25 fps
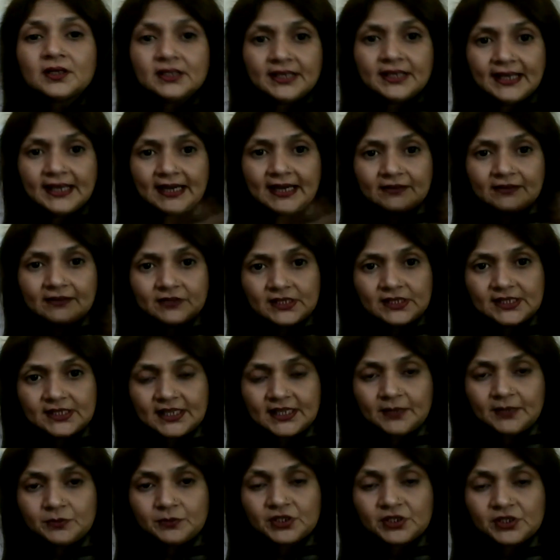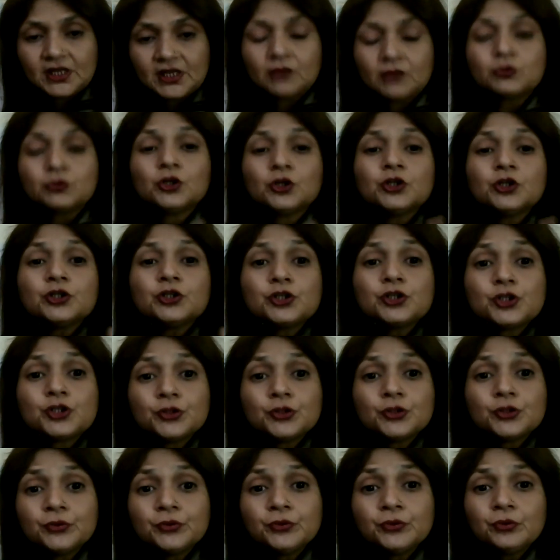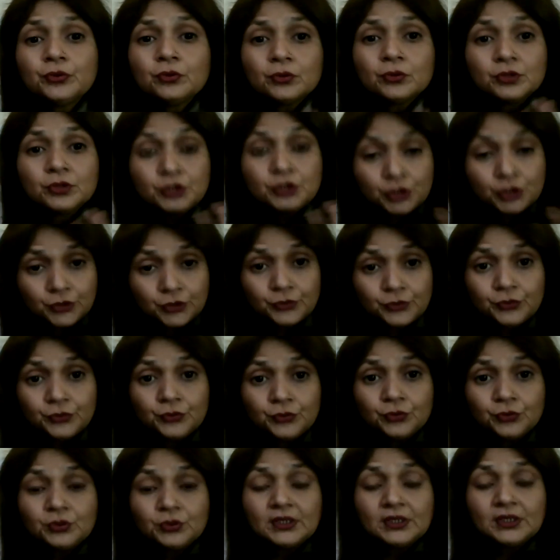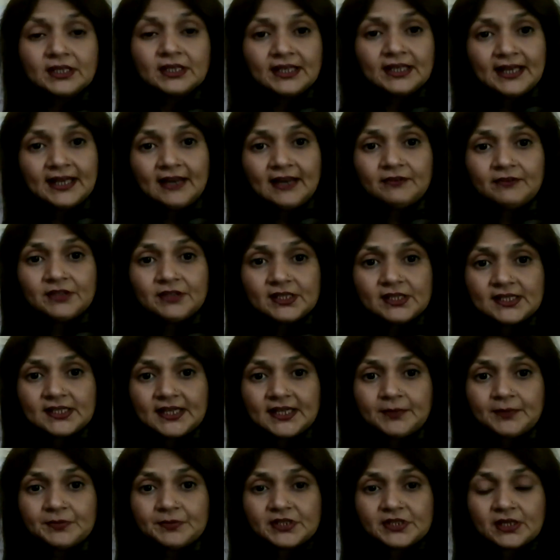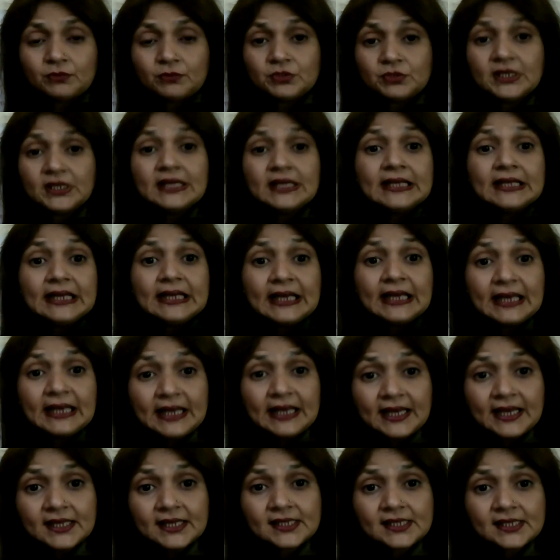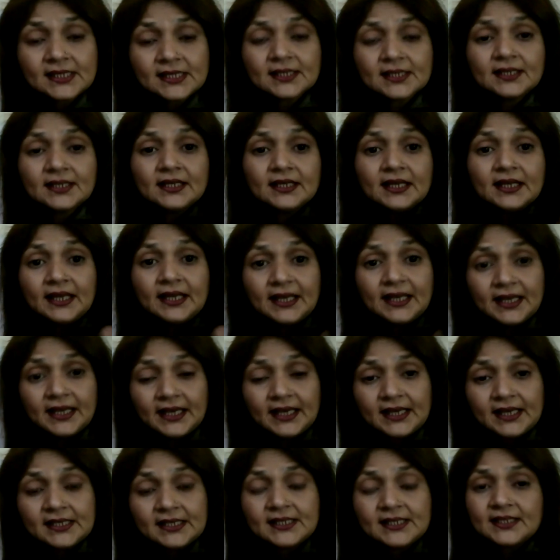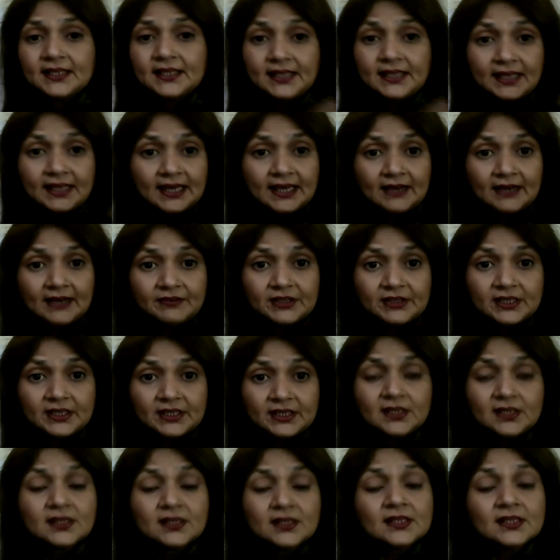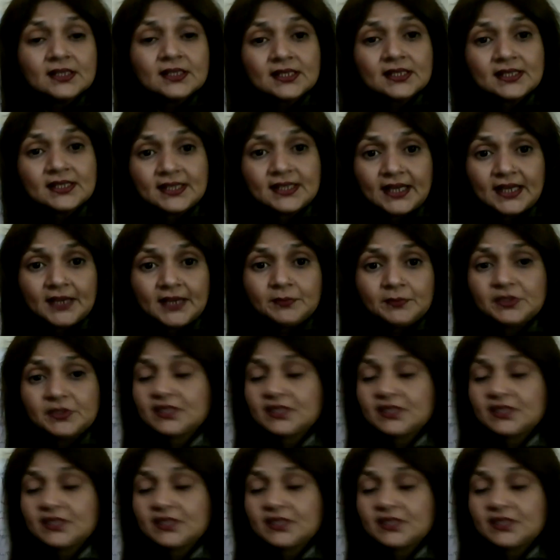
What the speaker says: they have the same sound. Two, they have the same sound. Eight, they have the same